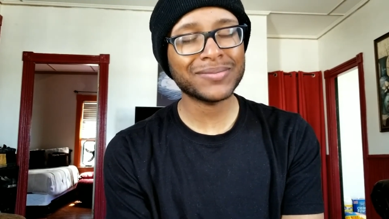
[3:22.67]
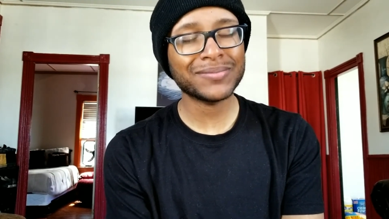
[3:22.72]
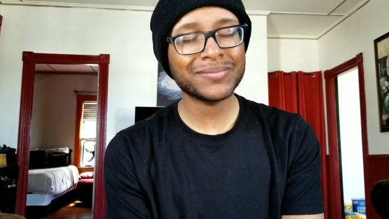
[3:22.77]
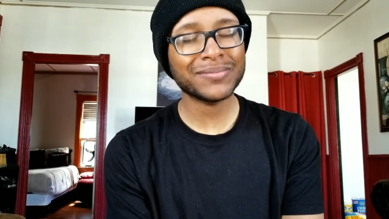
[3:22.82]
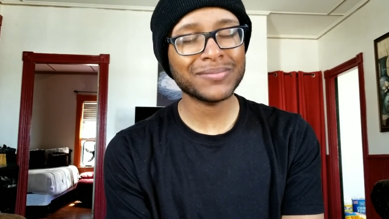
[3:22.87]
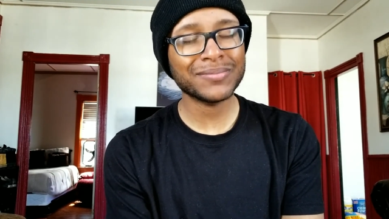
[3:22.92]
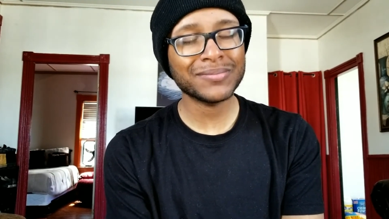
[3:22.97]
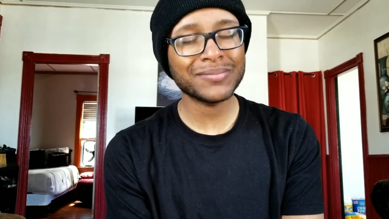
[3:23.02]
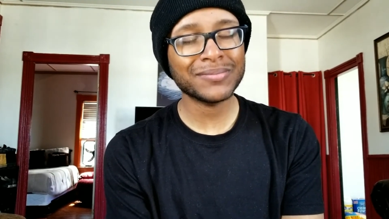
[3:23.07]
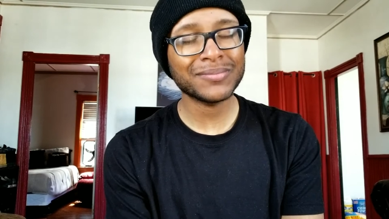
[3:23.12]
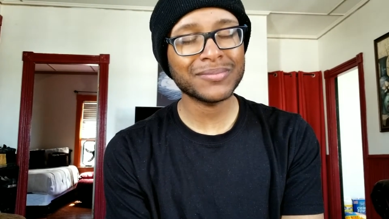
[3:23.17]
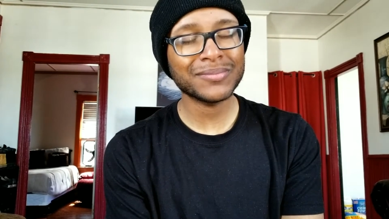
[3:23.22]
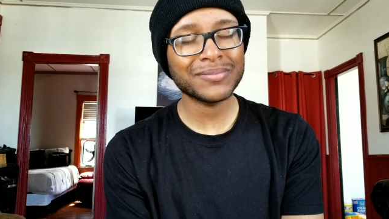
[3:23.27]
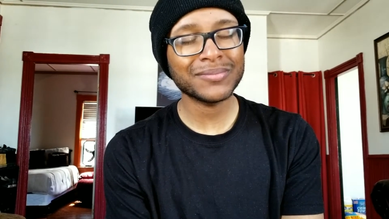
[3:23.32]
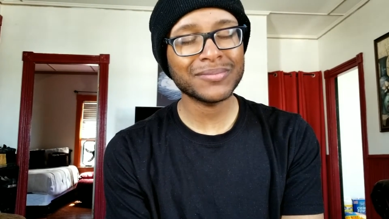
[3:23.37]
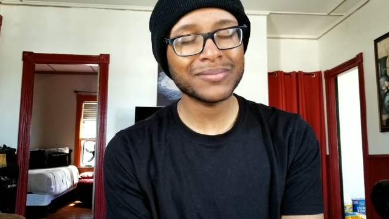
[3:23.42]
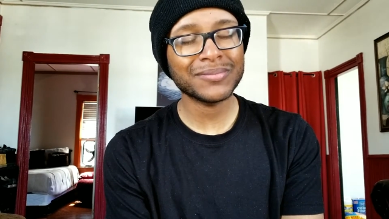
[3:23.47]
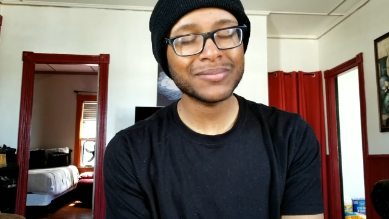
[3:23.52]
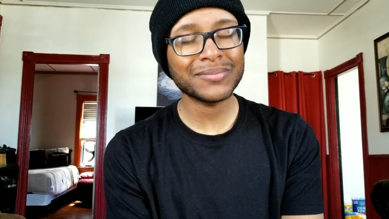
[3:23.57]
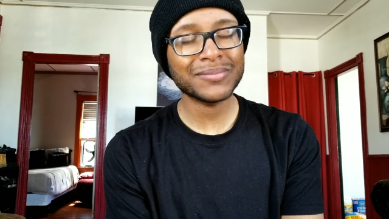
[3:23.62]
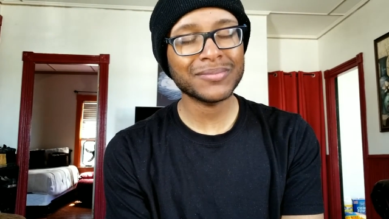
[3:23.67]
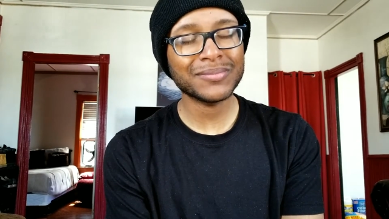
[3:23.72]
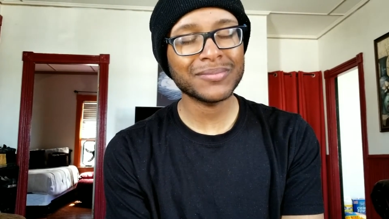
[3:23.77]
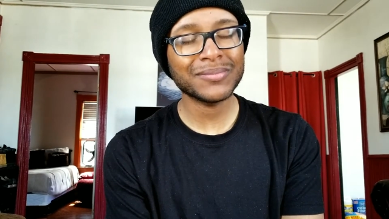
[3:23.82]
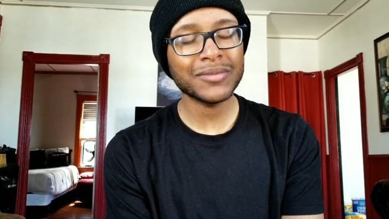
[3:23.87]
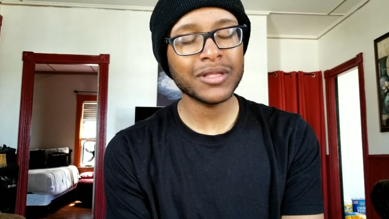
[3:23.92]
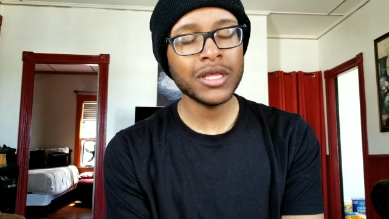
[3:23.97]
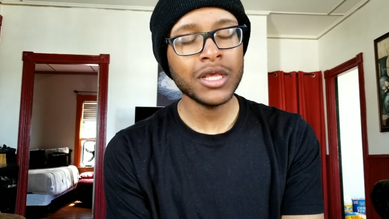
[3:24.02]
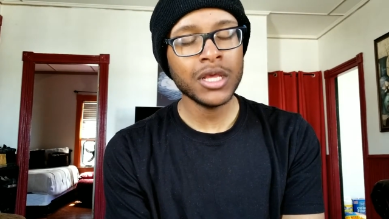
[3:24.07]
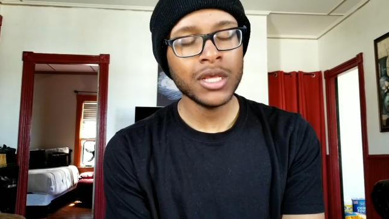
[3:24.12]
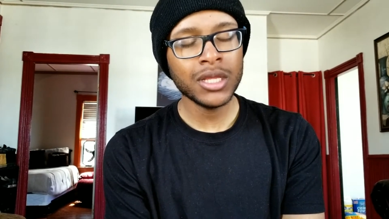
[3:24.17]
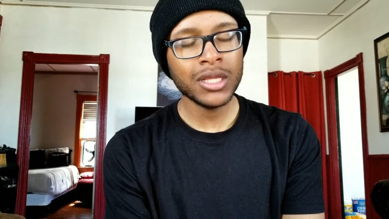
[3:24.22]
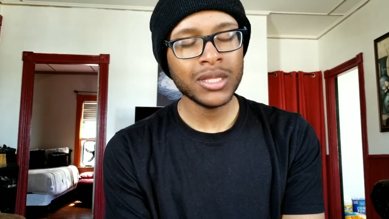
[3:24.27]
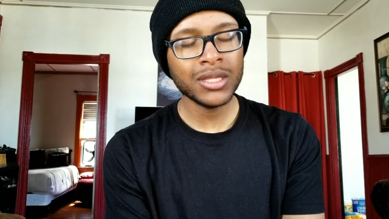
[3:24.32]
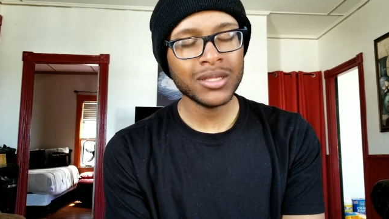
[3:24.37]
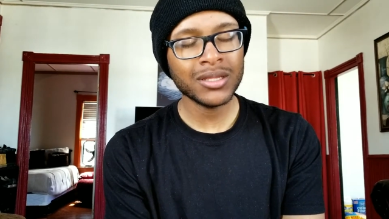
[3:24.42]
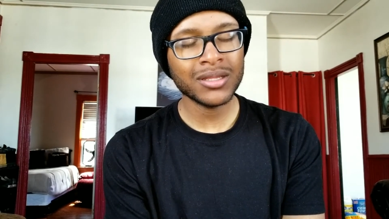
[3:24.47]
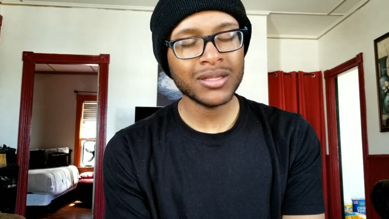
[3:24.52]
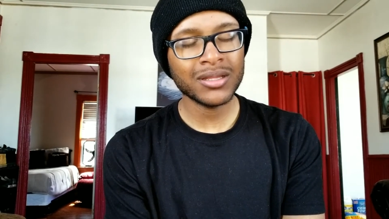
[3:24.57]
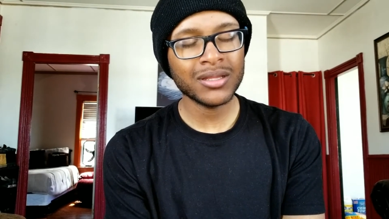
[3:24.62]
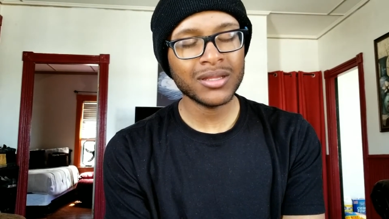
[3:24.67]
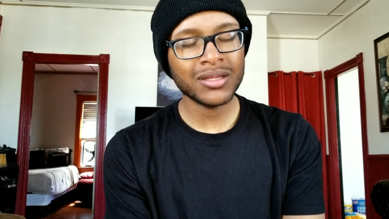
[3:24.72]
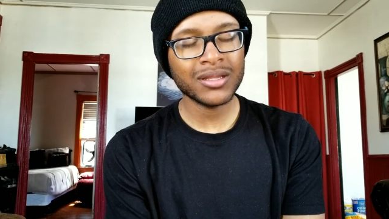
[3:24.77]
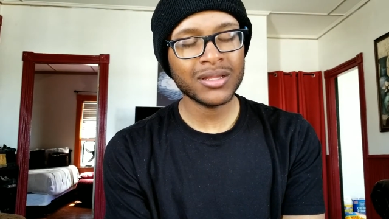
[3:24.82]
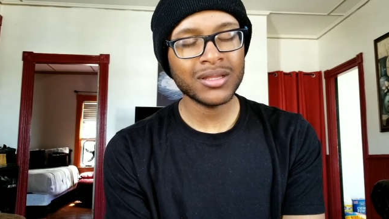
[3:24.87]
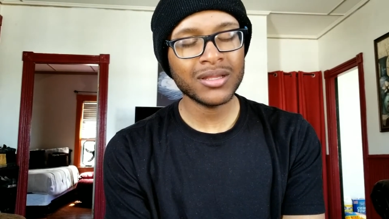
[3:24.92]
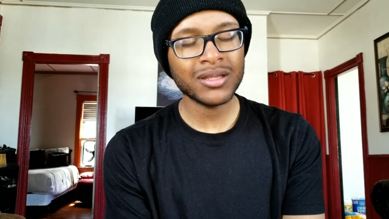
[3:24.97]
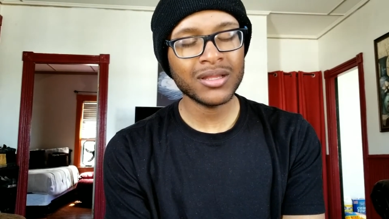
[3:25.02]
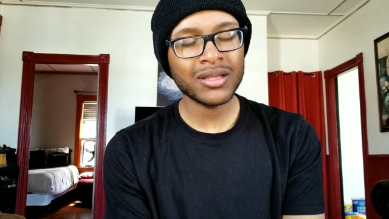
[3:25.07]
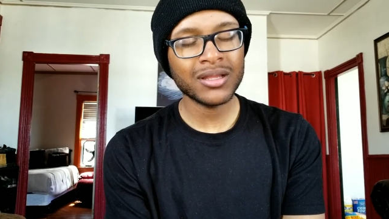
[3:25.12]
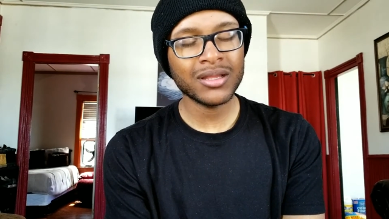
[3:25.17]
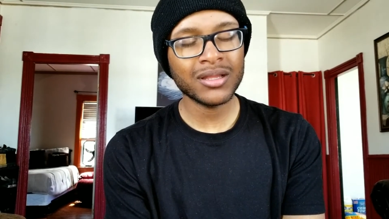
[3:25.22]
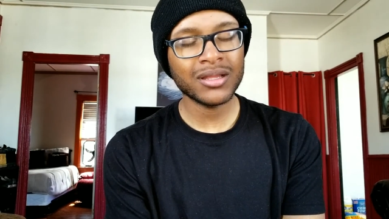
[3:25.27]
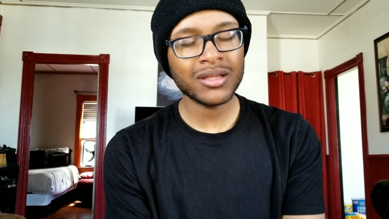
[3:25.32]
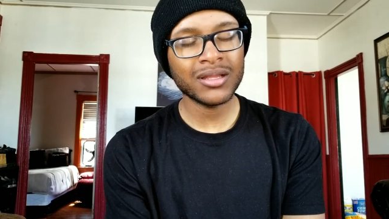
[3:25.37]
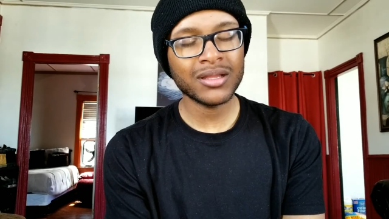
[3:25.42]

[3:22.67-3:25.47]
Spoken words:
Nobody speaks.